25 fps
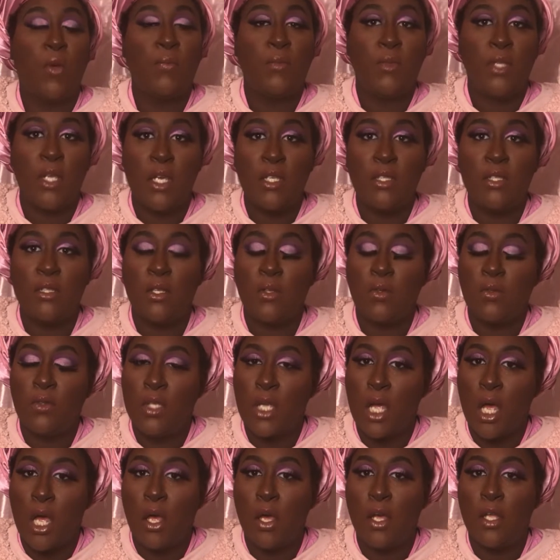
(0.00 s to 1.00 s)
dusk till
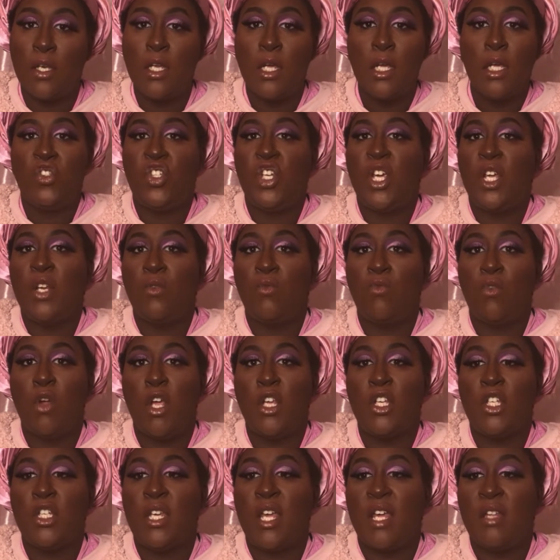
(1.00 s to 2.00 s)
dawn,
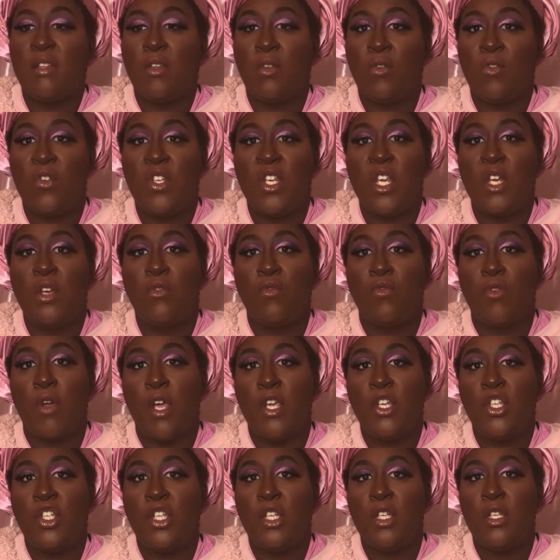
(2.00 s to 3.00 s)
generation after
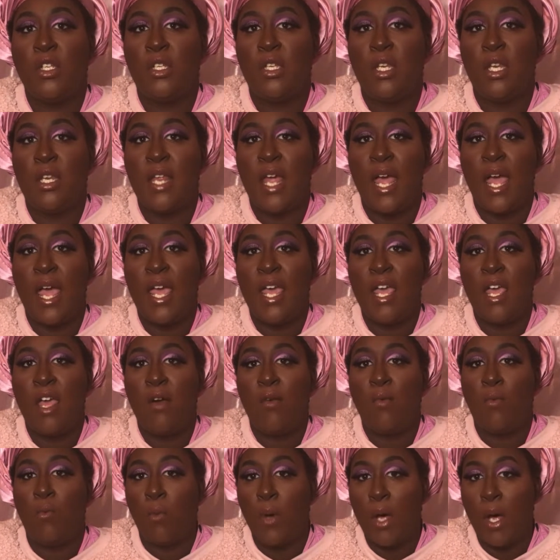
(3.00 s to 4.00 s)
generation did not
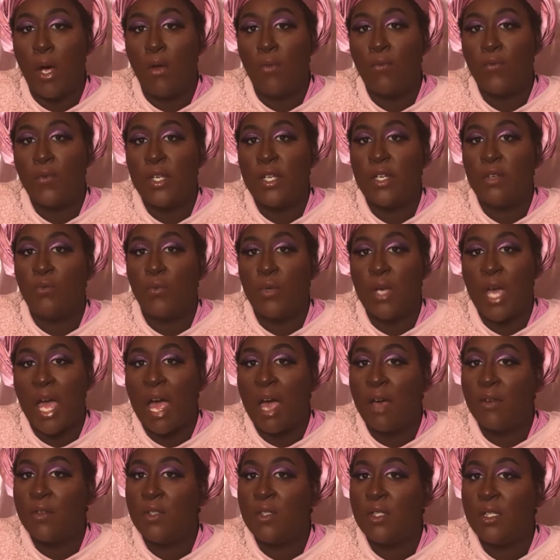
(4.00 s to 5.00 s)
have wealth, and we
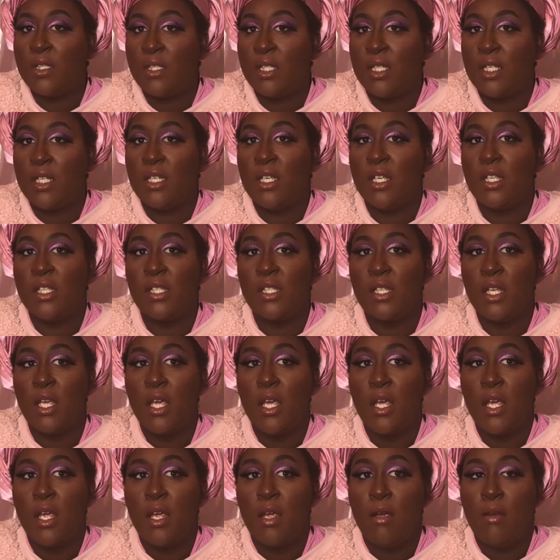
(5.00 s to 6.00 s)
obviously see this
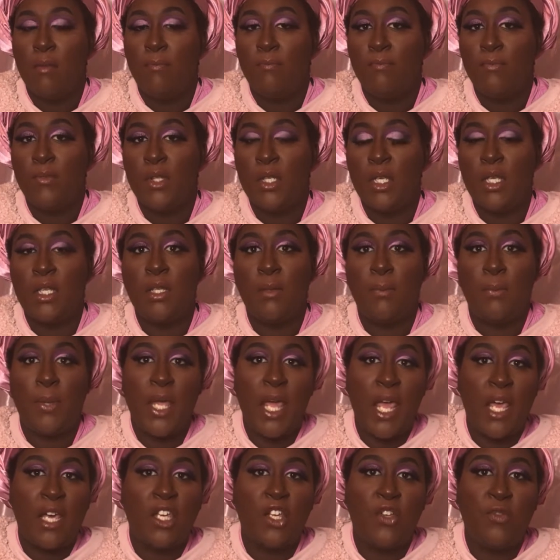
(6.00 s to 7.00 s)
in the
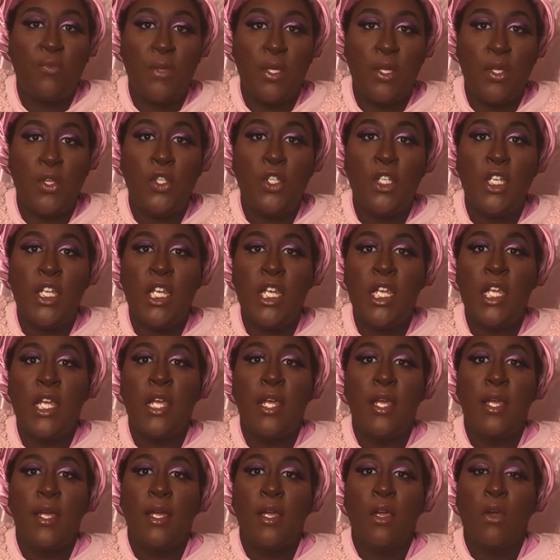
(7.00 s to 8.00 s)
black community
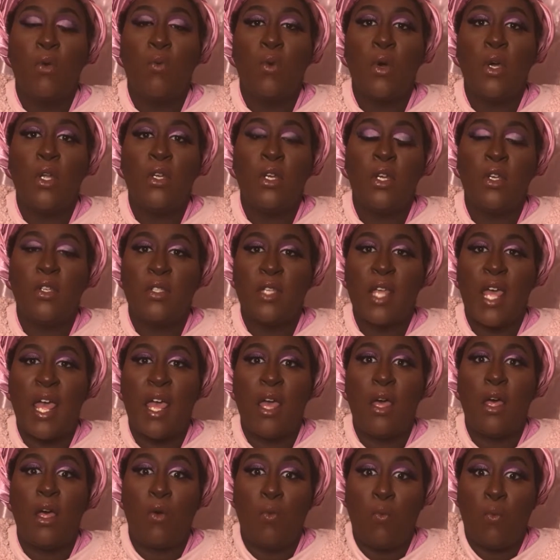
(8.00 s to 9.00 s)
where there's
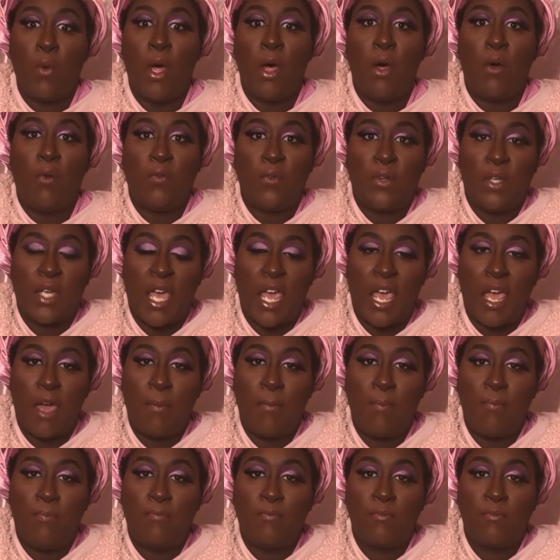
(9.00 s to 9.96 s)
a wealth gap.